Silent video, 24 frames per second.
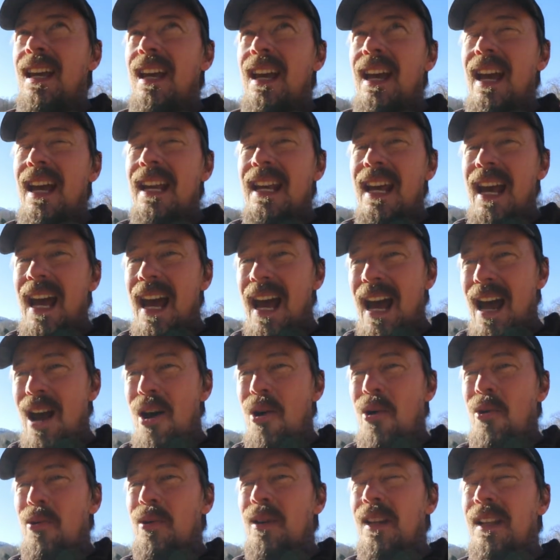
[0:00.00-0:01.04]
and
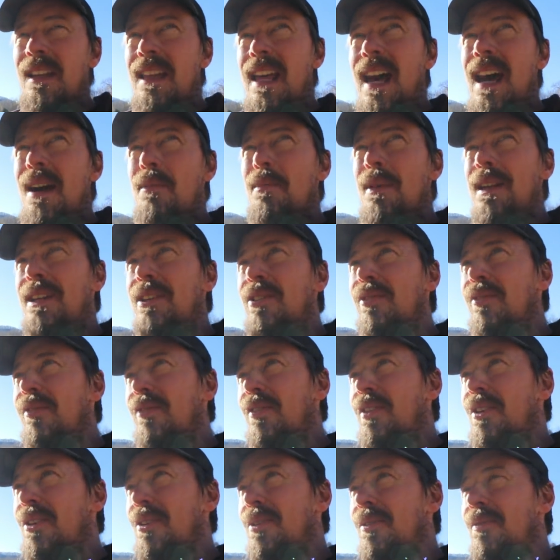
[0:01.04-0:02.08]
how did that make you
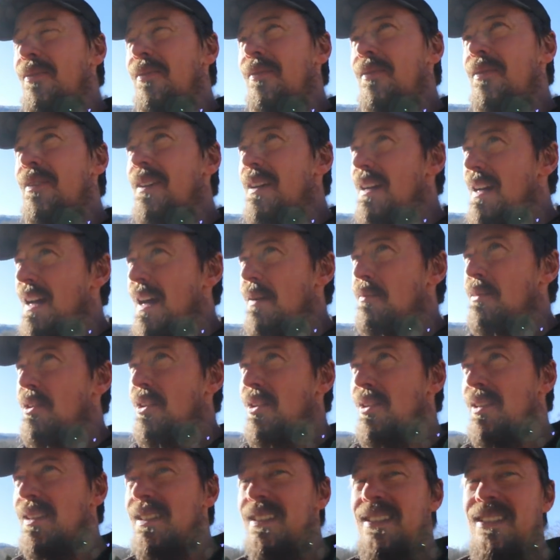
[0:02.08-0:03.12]
feel? I'm
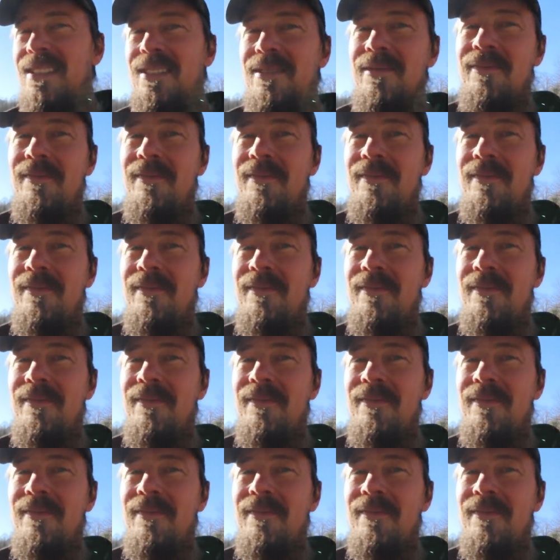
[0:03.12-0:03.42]
curious.